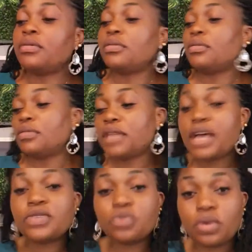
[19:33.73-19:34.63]
That's
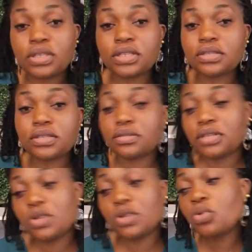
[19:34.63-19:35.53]
what the
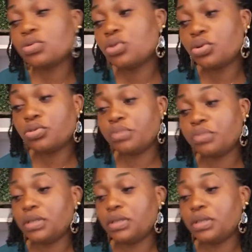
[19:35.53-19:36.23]
Google told me.